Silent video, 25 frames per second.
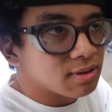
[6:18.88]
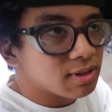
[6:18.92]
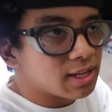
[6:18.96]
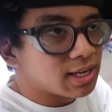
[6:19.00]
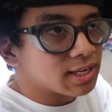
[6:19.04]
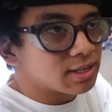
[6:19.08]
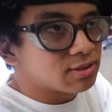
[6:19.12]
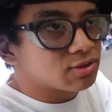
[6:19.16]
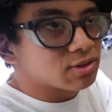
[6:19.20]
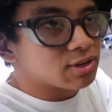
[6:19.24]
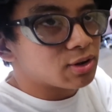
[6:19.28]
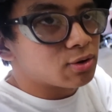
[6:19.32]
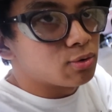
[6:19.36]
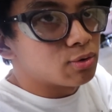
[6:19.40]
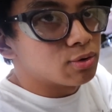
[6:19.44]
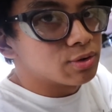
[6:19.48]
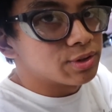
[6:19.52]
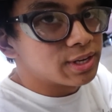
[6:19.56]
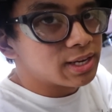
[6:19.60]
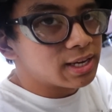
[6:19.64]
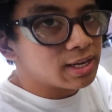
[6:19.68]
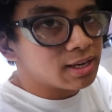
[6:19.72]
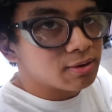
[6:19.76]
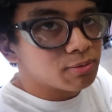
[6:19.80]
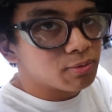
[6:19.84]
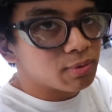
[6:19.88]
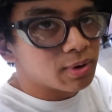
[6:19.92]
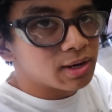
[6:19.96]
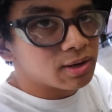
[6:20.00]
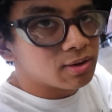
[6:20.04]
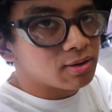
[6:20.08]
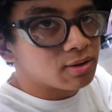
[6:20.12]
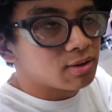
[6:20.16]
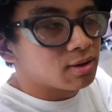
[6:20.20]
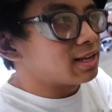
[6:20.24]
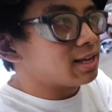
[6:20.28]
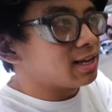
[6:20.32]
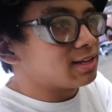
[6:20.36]
like to hold heat
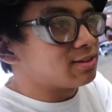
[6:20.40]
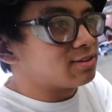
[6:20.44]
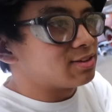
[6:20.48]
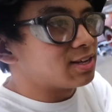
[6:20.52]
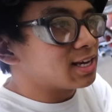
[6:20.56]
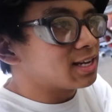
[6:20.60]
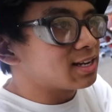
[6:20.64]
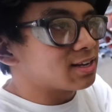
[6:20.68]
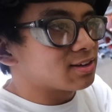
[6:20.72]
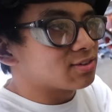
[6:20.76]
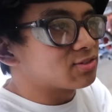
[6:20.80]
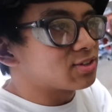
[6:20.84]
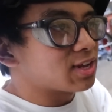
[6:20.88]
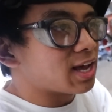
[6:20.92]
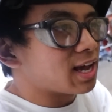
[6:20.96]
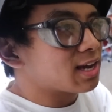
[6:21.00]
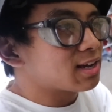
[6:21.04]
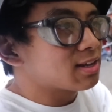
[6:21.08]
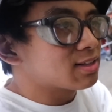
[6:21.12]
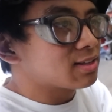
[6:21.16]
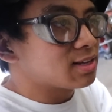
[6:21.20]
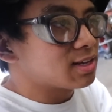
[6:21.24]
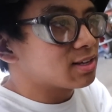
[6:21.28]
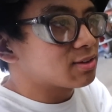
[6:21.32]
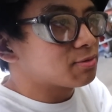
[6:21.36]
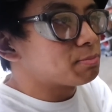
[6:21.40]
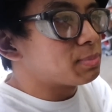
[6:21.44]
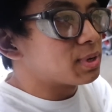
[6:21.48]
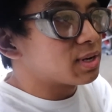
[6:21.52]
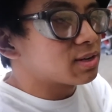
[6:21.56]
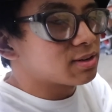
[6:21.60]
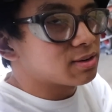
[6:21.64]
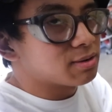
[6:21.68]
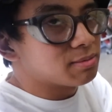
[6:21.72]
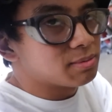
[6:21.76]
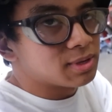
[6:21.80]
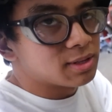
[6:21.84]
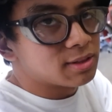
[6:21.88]
well. It did exactly as
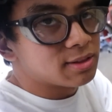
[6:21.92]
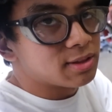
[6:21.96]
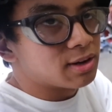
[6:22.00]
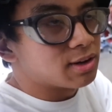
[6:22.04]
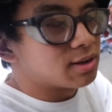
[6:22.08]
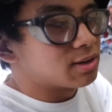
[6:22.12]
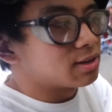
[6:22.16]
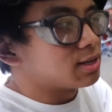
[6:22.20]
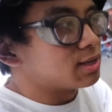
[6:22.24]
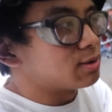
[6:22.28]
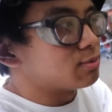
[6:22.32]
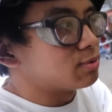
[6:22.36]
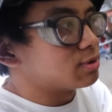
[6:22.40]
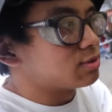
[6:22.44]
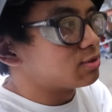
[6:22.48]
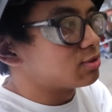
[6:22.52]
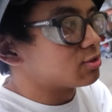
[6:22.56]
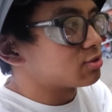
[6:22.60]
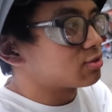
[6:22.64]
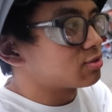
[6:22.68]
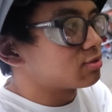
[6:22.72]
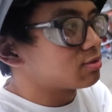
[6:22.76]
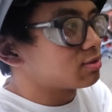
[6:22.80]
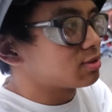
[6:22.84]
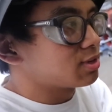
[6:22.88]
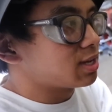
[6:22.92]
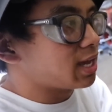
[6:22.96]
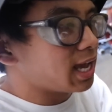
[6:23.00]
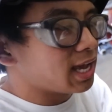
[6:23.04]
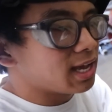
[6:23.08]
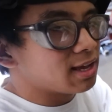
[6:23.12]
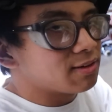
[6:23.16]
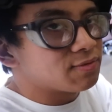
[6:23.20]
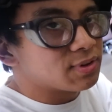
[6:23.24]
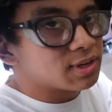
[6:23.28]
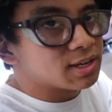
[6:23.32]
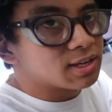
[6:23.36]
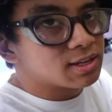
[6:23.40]
Beckerman thought. It would just
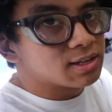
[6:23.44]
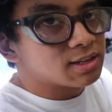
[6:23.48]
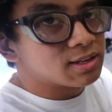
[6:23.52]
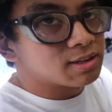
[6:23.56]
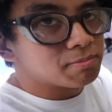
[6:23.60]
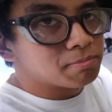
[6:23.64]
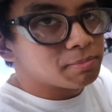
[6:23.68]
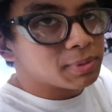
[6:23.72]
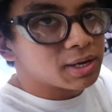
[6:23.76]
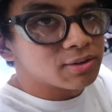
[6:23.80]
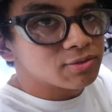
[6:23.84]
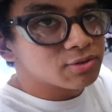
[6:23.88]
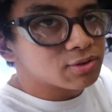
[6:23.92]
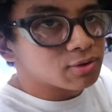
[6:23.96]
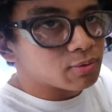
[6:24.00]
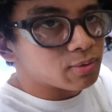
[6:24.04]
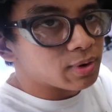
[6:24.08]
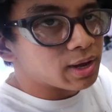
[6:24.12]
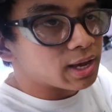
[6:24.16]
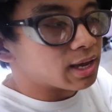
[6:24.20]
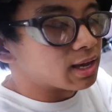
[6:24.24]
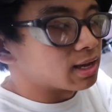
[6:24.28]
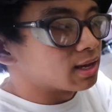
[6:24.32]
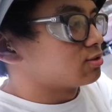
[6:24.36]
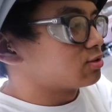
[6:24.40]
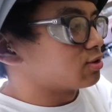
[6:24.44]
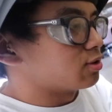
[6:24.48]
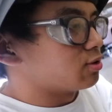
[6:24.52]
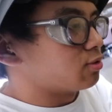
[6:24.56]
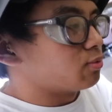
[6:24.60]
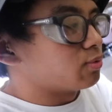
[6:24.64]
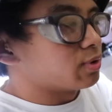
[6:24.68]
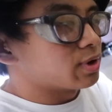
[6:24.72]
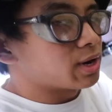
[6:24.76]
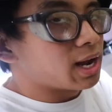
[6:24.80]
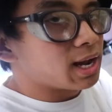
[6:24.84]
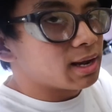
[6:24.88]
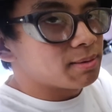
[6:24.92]
cave in and melt away. So
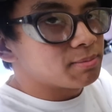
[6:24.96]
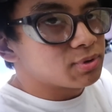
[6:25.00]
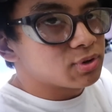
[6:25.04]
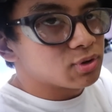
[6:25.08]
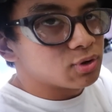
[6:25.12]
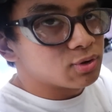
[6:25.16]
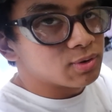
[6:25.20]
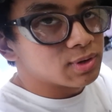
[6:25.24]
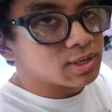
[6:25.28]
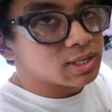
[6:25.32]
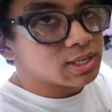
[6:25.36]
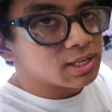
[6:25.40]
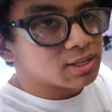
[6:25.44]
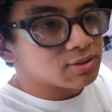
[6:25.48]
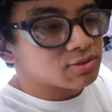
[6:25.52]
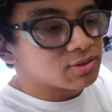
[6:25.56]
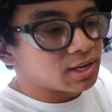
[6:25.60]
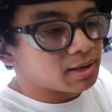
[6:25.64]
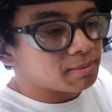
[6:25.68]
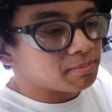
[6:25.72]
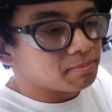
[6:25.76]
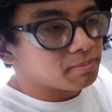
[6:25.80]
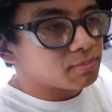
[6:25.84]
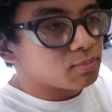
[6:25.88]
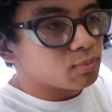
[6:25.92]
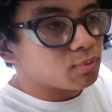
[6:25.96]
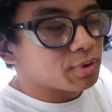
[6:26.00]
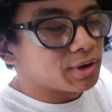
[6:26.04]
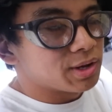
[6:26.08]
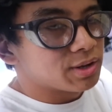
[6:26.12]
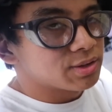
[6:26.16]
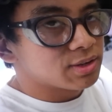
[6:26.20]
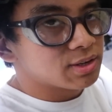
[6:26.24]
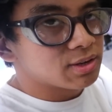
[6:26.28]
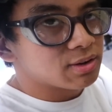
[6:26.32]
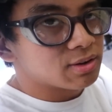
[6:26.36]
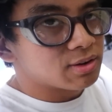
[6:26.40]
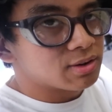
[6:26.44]
what I'm doing is I'm
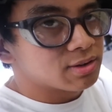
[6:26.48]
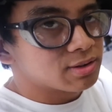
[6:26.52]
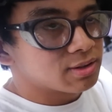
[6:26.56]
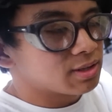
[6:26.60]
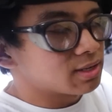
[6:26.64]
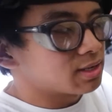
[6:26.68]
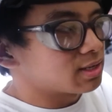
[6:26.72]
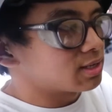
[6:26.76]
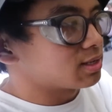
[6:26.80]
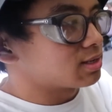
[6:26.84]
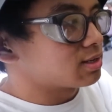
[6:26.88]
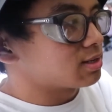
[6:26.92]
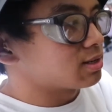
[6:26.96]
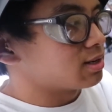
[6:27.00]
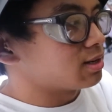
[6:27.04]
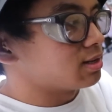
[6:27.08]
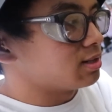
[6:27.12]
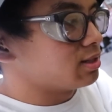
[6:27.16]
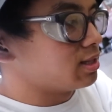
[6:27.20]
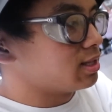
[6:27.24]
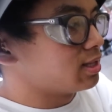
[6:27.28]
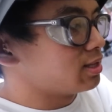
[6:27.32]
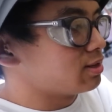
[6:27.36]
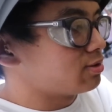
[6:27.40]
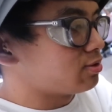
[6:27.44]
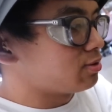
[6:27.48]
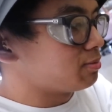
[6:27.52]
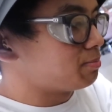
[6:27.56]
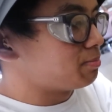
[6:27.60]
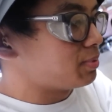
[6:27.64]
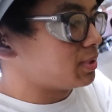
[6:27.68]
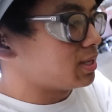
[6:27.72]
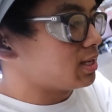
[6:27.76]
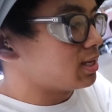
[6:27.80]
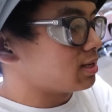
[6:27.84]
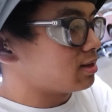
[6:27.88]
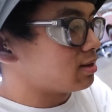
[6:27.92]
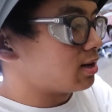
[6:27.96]
welding on like a little
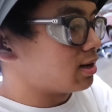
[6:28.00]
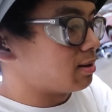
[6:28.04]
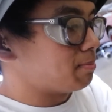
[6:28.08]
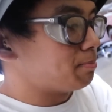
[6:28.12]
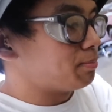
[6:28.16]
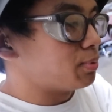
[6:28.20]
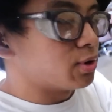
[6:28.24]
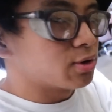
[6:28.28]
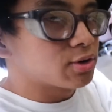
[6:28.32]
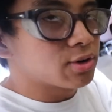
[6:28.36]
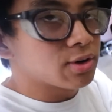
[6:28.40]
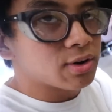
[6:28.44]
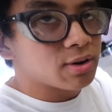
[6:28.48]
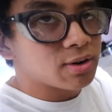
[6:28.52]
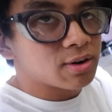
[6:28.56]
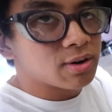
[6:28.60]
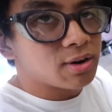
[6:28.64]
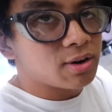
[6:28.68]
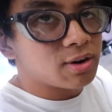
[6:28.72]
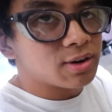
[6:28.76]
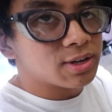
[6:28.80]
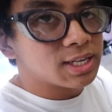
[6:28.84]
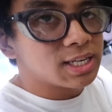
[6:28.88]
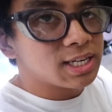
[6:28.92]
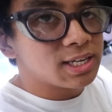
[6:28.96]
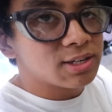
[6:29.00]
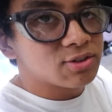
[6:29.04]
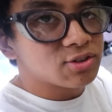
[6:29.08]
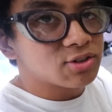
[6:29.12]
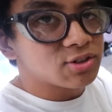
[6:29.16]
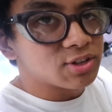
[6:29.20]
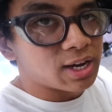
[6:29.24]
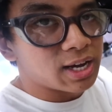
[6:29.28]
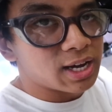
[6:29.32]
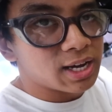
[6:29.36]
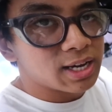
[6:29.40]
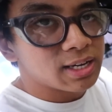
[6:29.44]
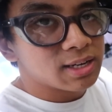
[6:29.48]
bit a booger on each
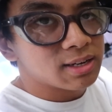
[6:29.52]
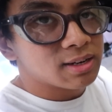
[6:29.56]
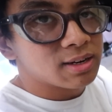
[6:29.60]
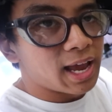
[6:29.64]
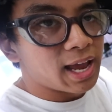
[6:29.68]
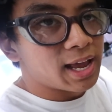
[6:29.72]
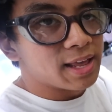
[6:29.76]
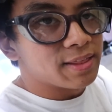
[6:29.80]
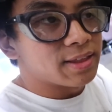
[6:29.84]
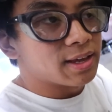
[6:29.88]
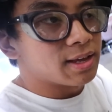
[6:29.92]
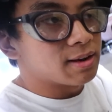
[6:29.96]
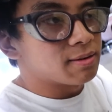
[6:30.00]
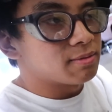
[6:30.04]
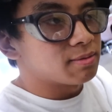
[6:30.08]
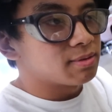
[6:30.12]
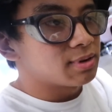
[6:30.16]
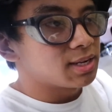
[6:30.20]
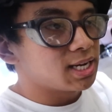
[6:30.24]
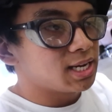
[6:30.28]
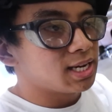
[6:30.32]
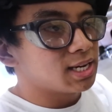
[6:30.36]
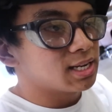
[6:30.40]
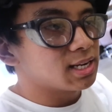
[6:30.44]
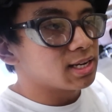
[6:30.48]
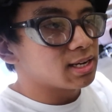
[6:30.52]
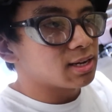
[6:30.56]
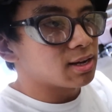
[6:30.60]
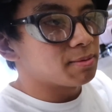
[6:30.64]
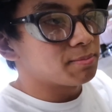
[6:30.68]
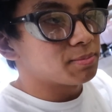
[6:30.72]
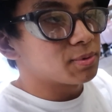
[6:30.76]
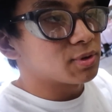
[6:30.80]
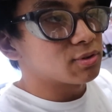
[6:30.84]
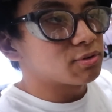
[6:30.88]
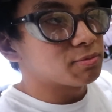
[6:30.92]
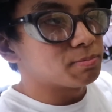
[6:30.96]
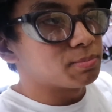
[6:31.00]
side and then heating
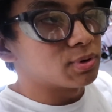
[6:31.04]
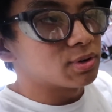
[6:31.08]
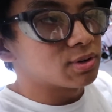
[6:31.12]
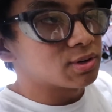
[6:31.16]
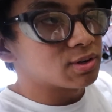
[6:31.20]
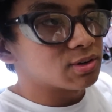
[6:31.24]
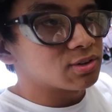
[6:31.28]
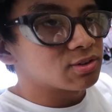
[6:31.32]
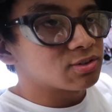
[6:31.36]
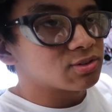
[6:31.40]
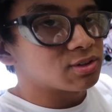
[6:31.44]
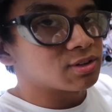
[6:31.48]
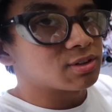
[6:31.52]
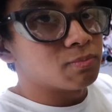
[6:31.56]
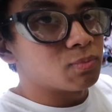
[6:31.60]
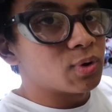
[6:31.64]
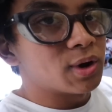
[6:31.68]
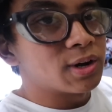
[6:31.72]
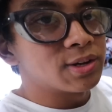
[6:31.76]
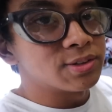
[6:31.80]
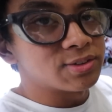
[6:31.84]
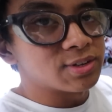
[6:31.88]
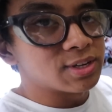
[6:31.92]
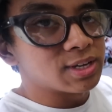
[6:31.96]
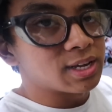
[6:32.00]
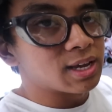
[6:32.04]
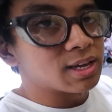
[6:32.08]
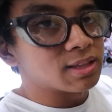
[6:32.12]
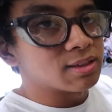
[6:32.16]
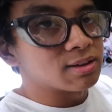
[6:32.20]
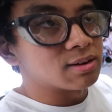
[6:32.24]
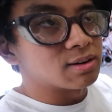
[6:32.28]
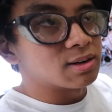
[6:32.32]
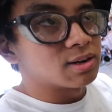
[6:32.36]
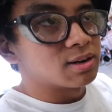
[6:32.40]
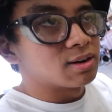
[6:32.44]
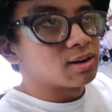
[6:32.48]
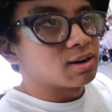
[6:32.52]
up those boogers to weld
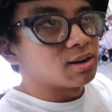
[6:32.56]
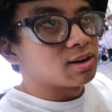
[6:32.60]
together